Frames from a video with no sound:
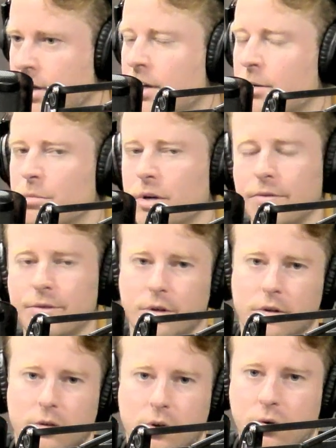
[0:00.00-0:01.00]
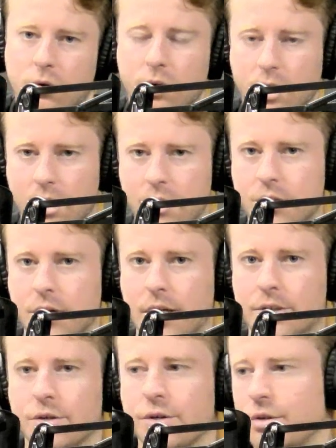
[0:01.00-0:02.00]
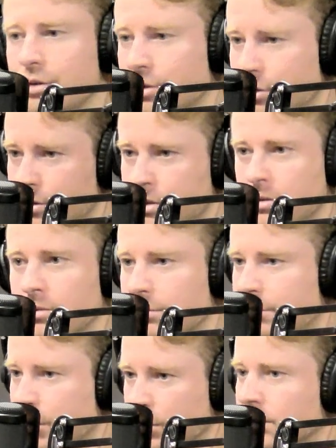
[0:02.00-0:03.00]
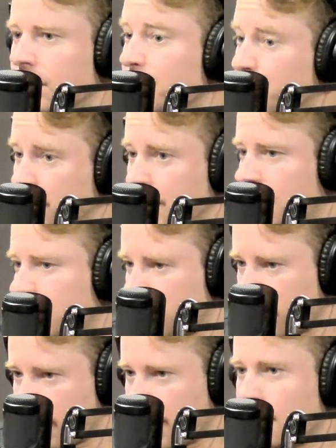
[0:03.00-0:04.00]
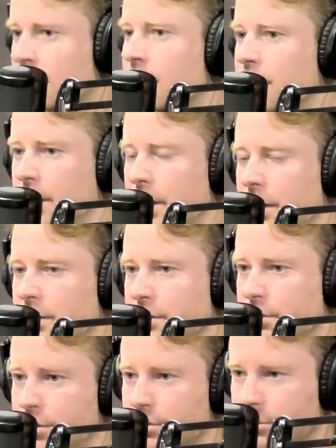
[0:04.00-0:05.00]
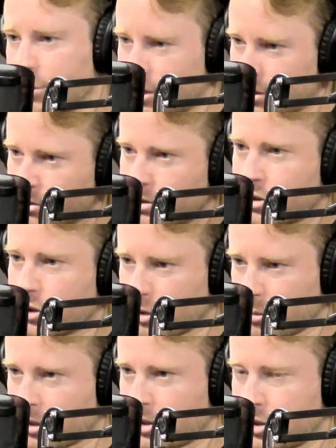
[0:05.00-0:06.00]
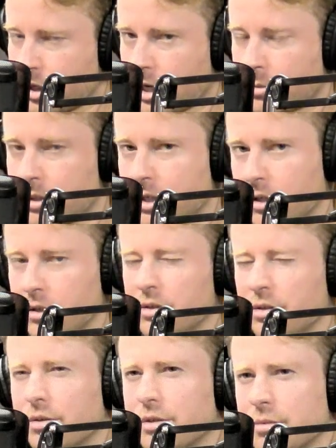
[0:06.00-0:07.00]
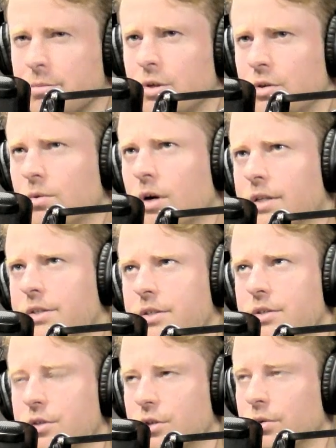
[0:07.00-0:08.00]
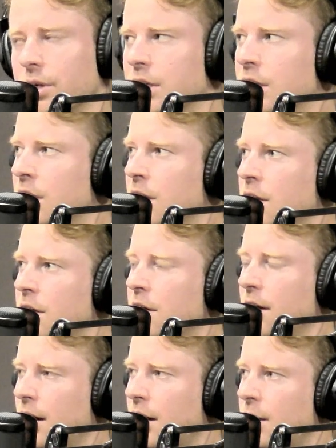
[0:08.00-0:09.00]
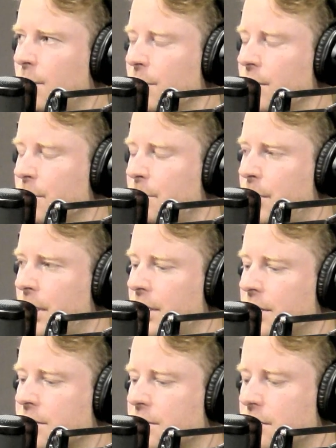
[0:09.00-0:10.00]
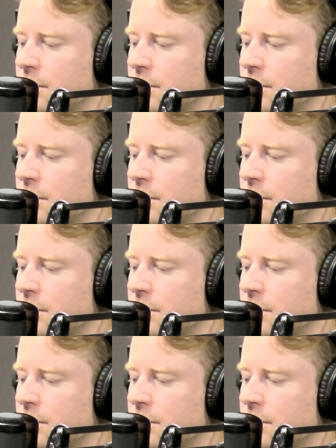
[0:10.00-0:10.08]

But if you're a local contractor, you're used to building a particular way, and you're used to materials showing up at the job site. So there's some nuances to it. The biggest